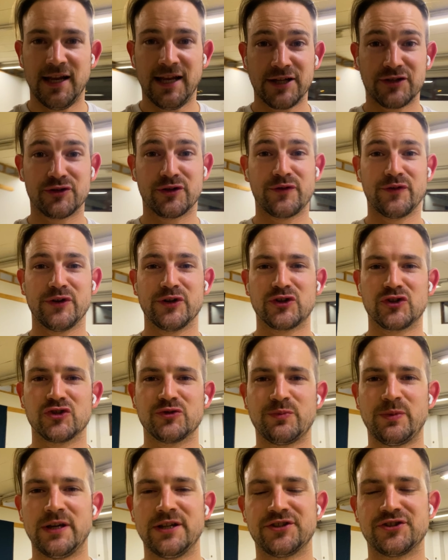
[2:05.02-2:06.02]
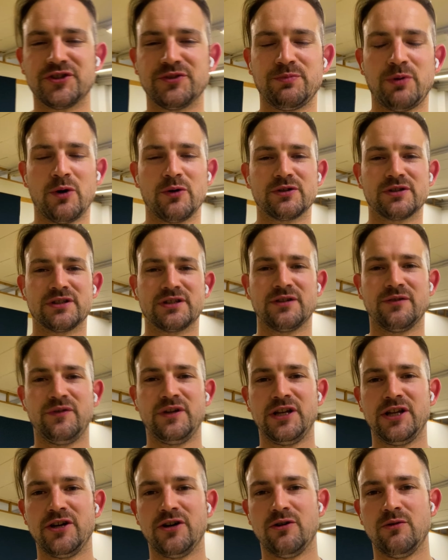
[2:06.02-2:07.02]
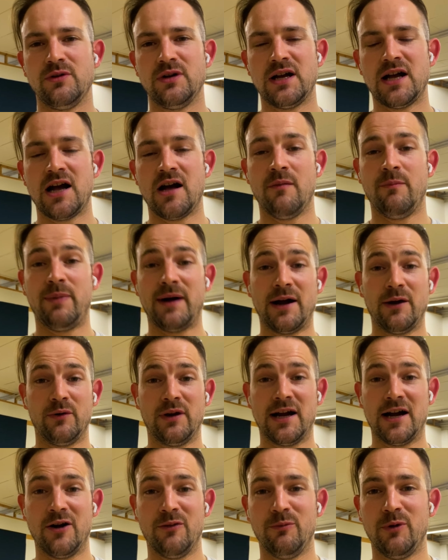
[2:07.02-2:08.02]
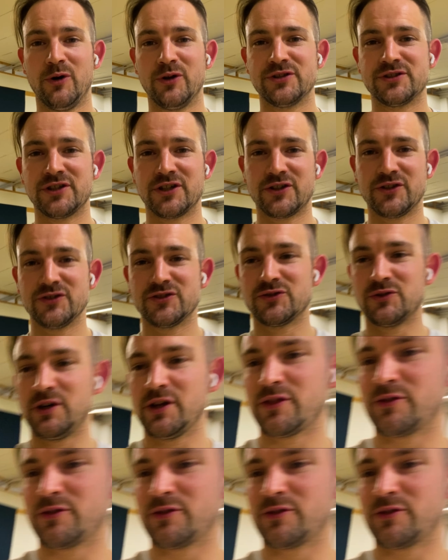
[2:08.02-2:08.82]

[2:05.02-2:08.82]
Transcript: Electric Vehicle Space just posted a video about our motorcycle, so I